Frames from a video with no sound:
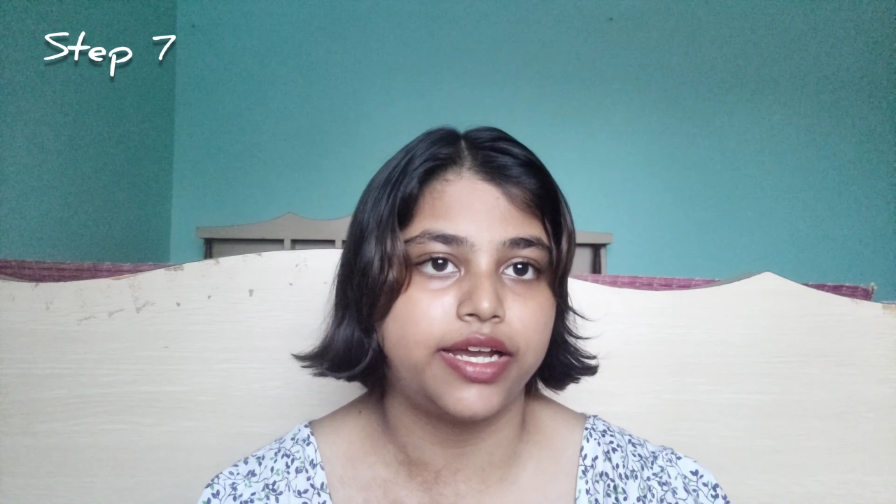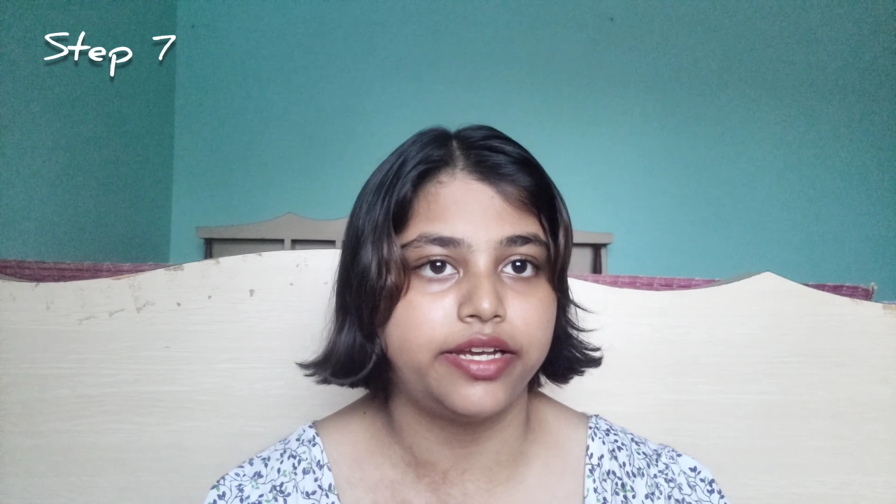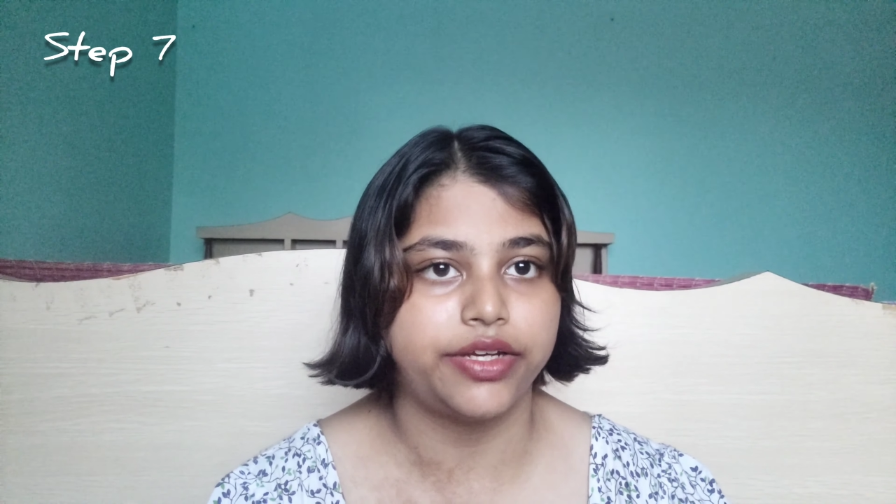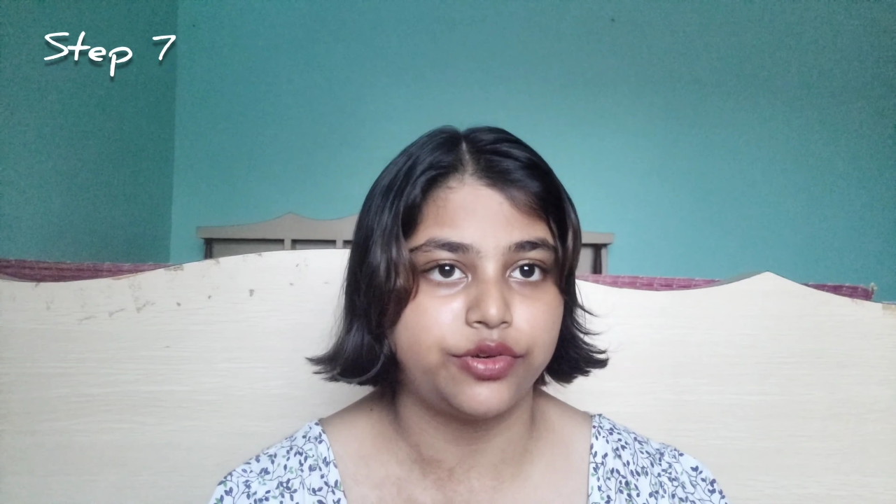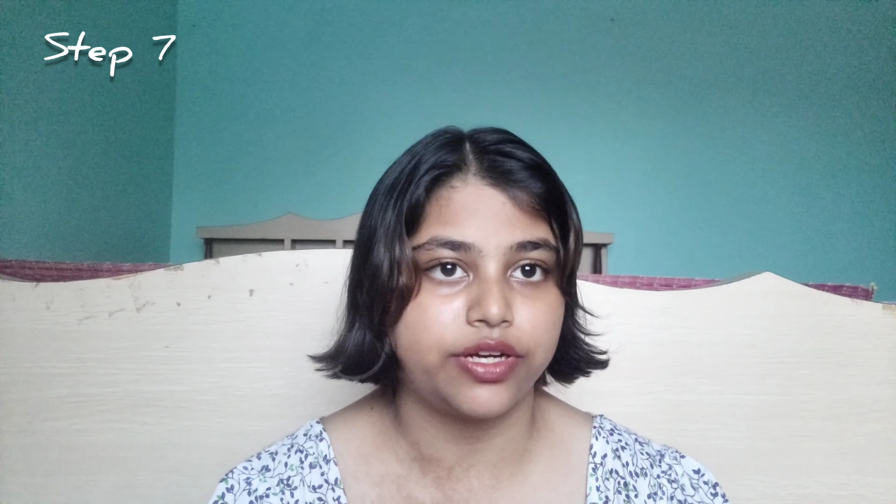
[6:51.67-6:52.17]

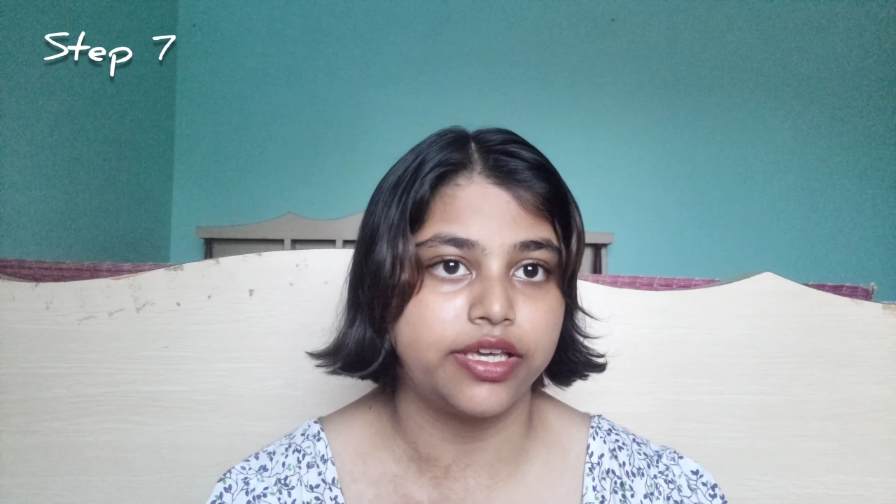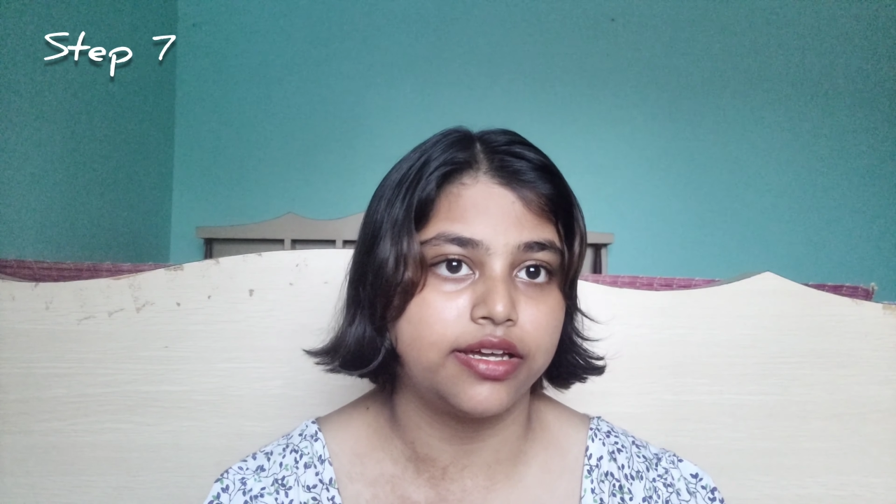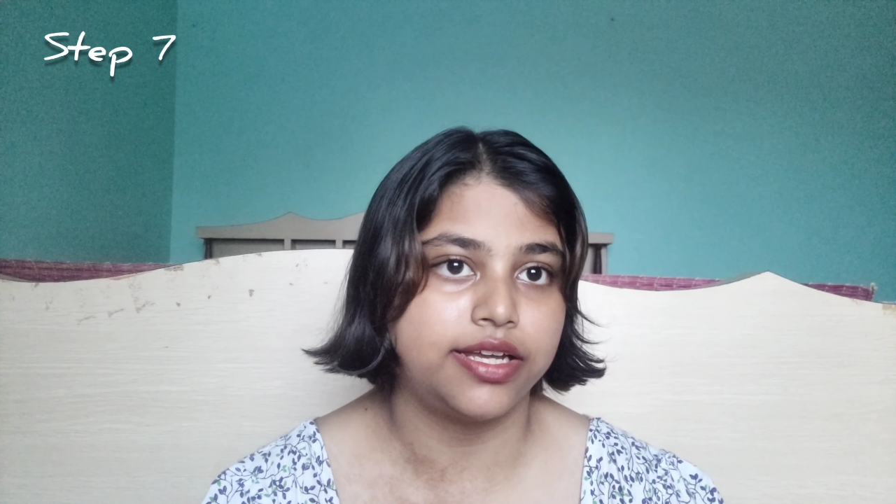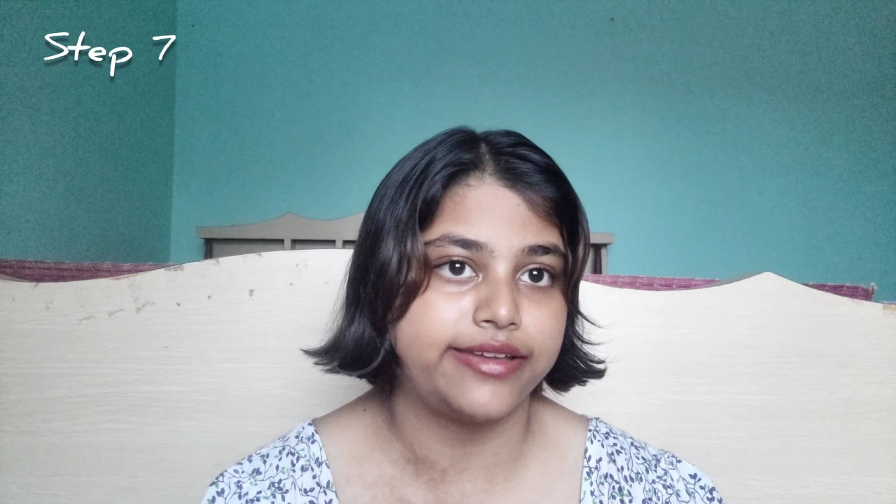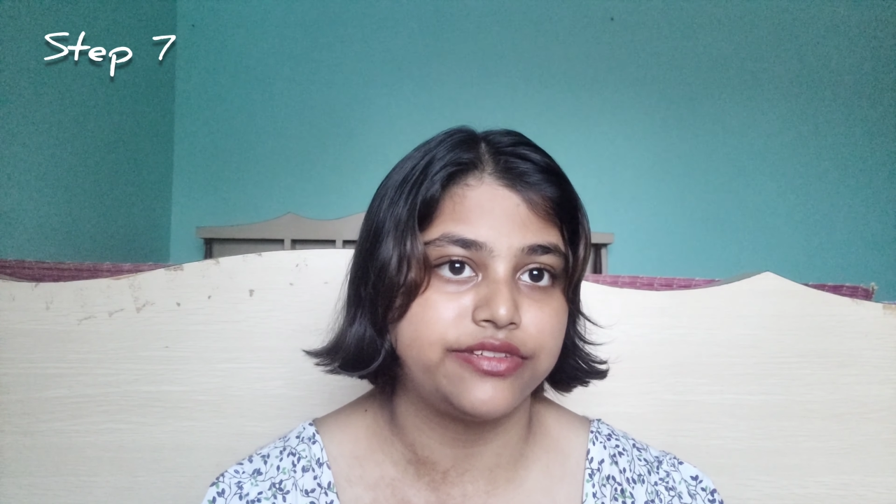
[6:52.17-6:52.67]
networking
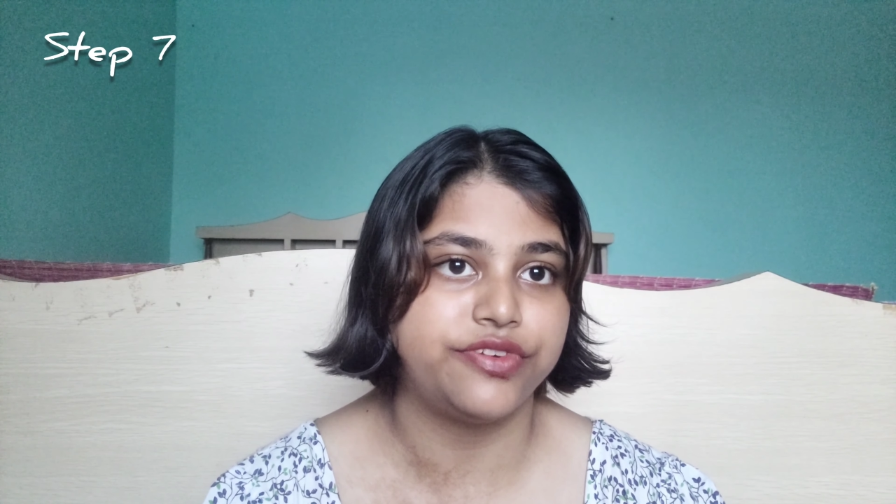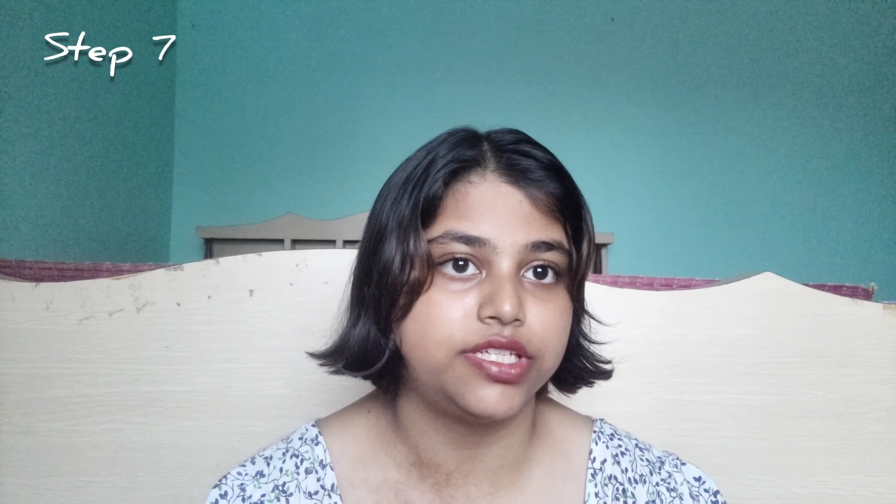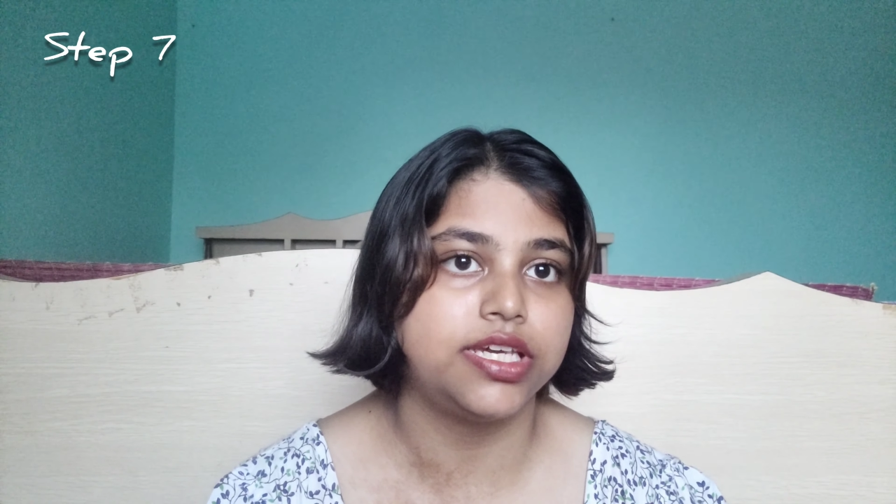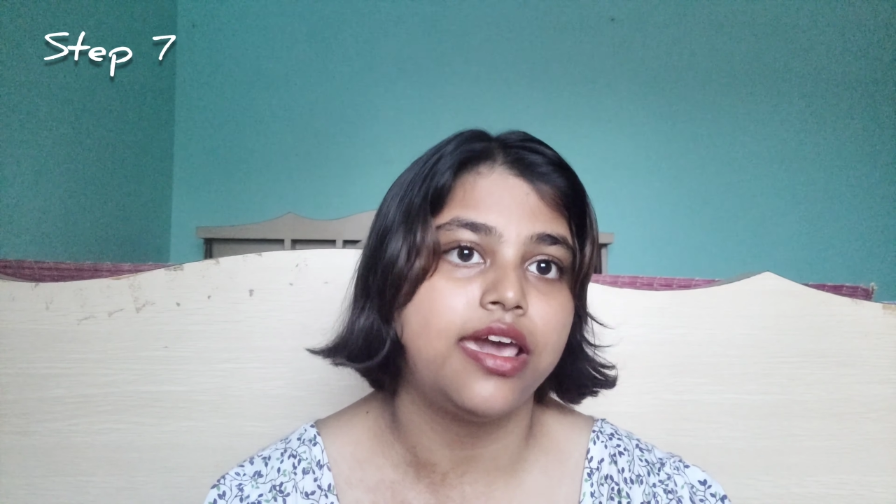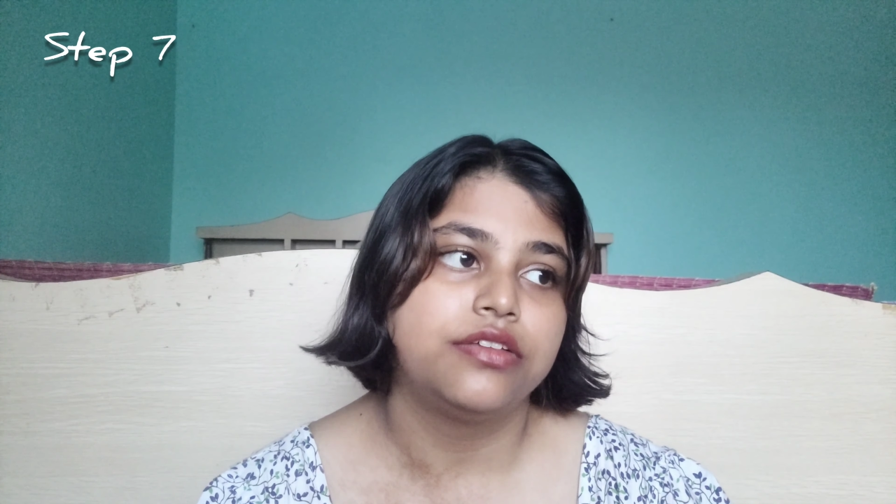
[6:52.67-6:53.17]
connectivity.